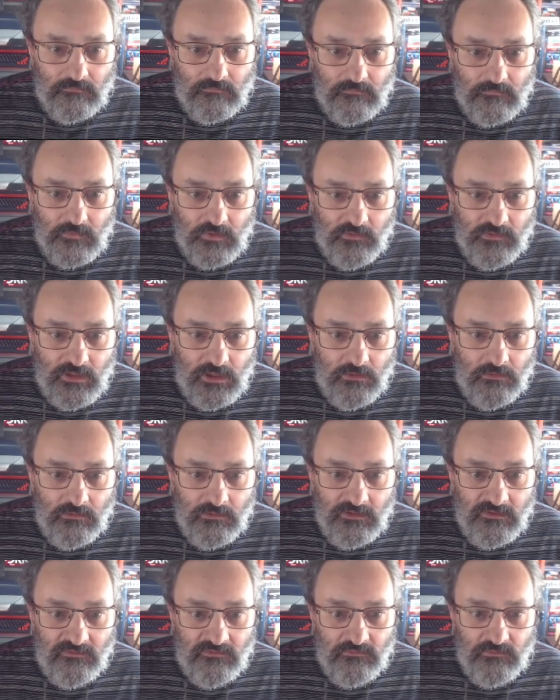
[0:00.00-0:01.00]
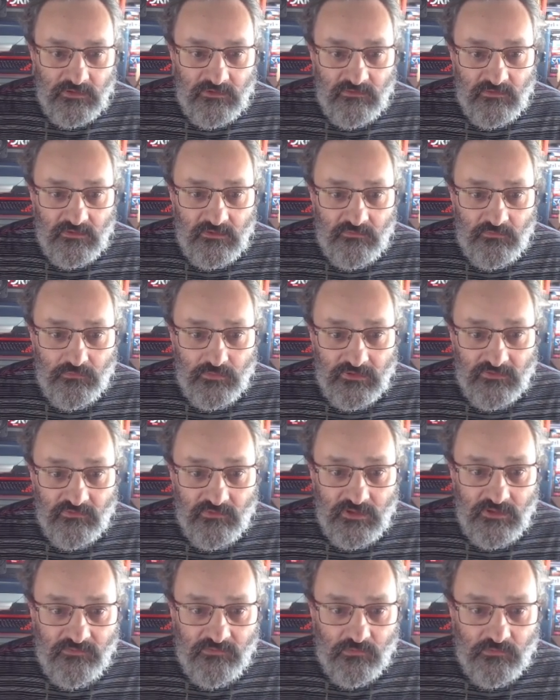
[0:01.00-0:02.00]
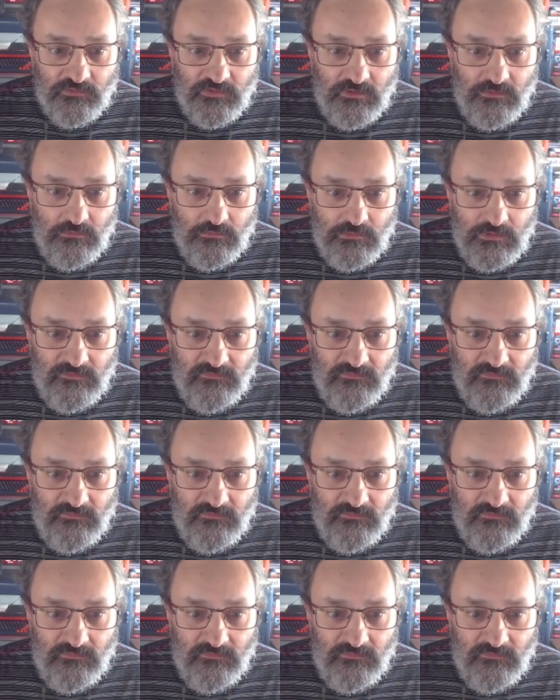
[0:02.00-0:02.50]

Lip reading: and now it's if continue, if